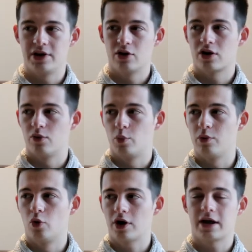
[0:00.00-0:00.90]
then you're gonna be
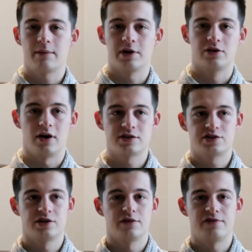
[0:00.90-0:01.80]
working at
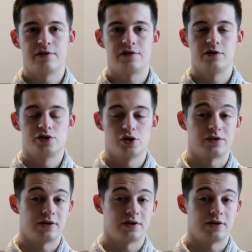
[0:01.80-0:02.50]
McDonald's till you're 50 years old.